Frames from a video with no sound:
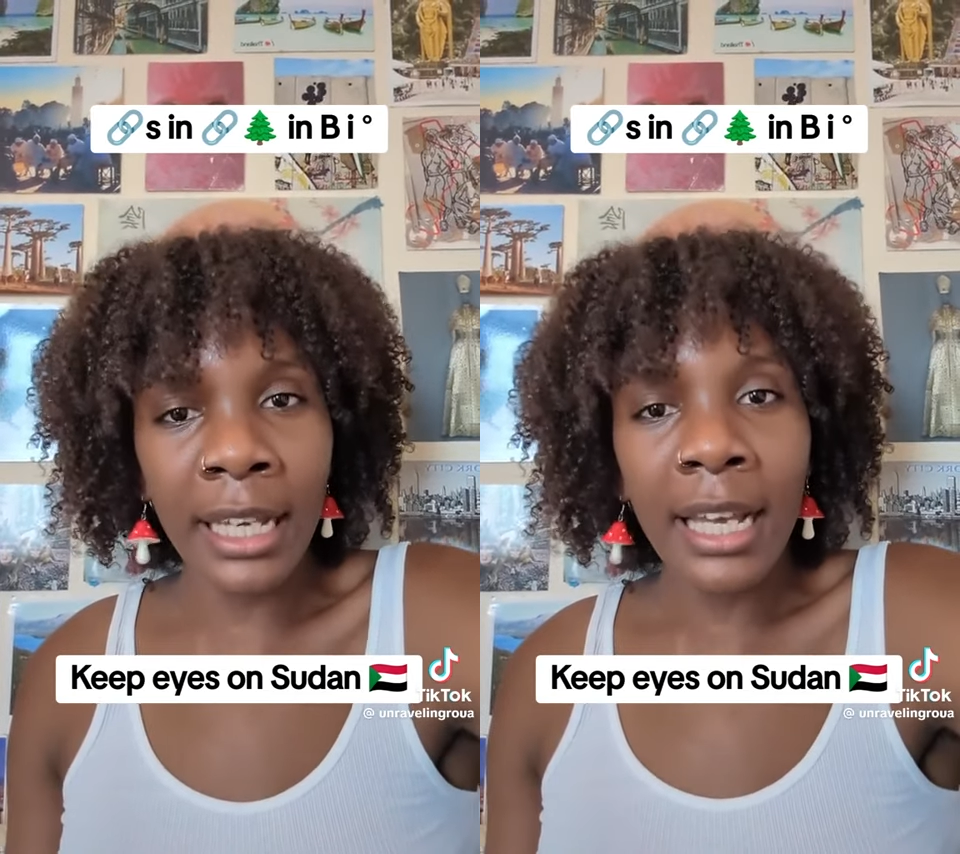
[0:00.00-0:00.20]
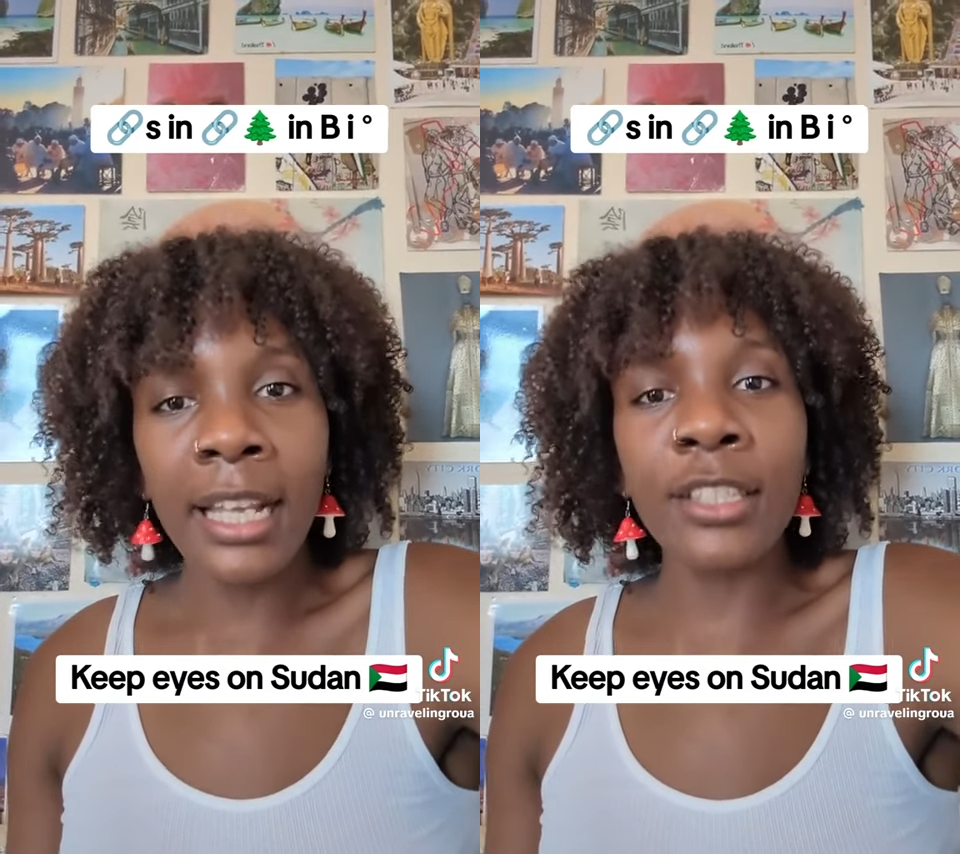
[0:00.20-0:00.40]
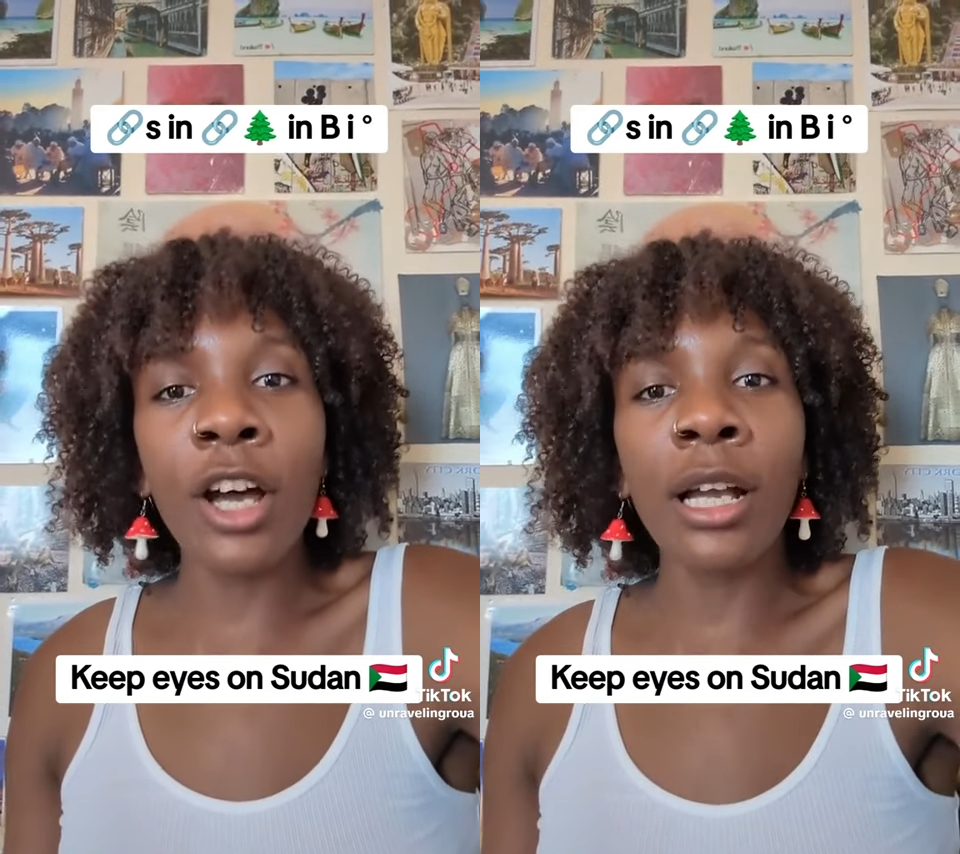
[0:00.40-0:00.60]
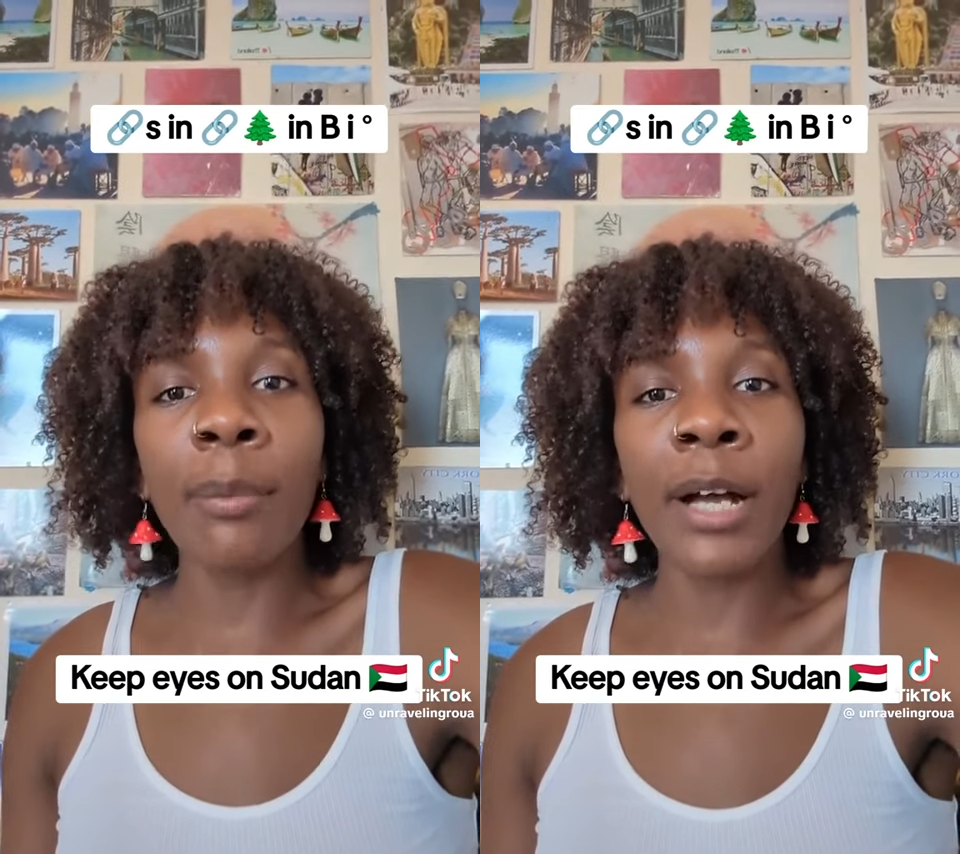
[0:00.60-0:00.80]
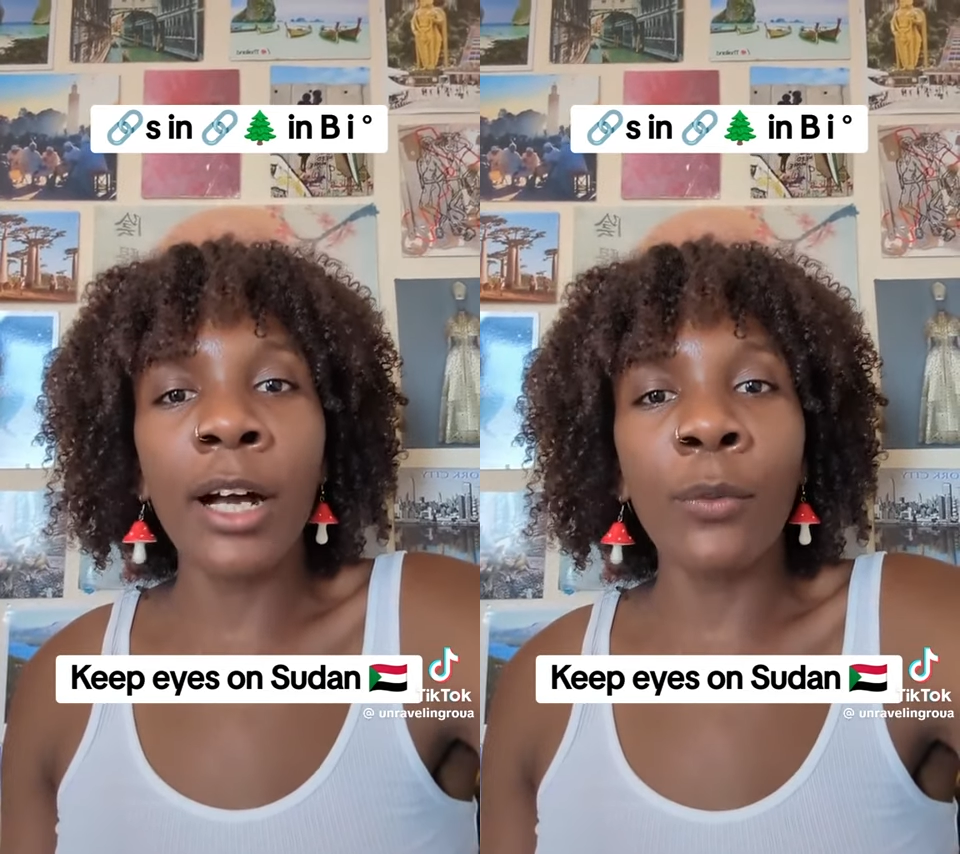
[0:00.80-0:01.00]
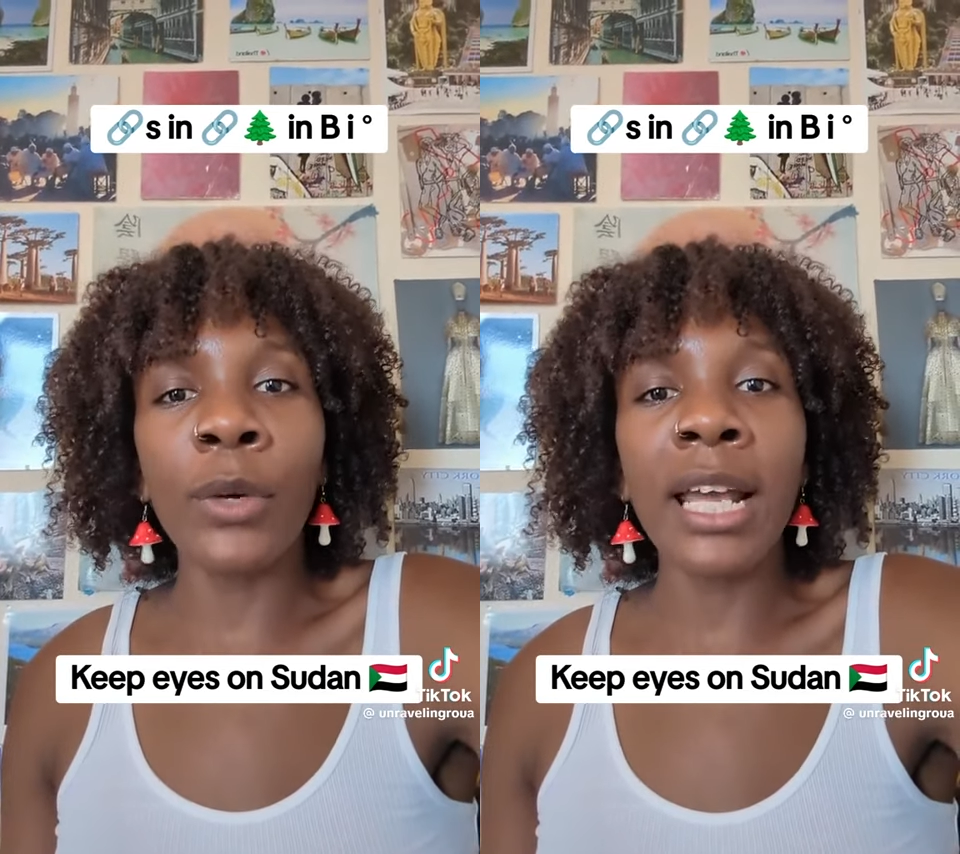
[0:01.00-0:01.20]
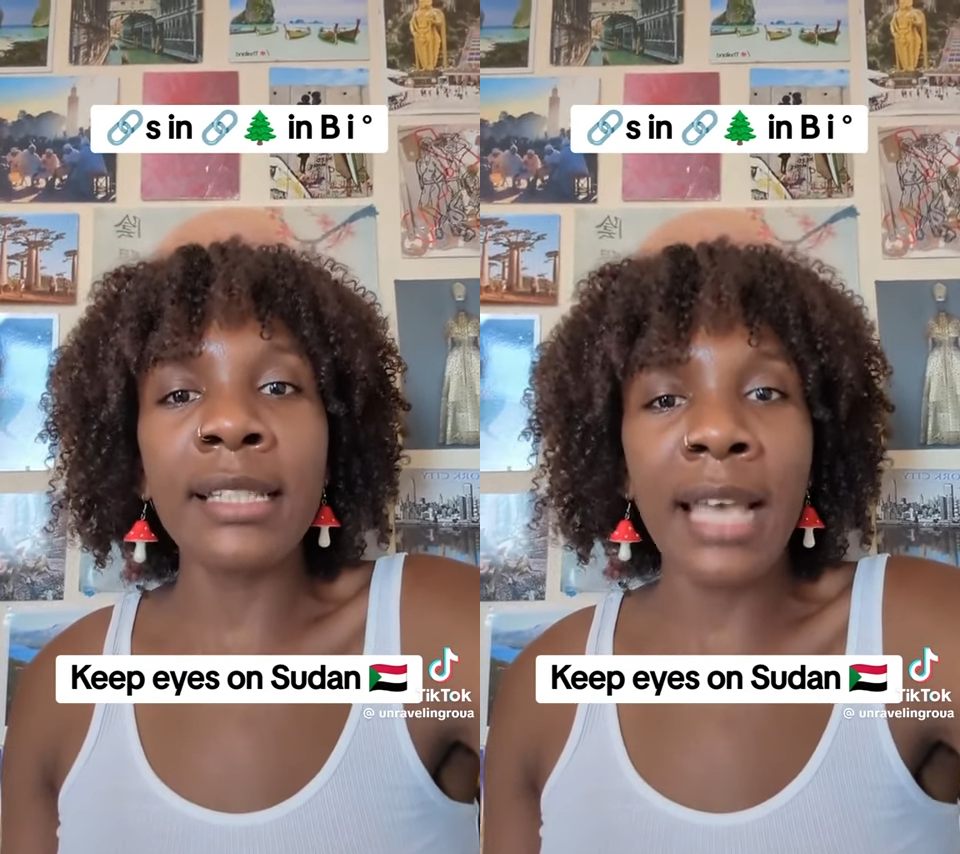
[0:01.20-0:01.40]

and talk about what has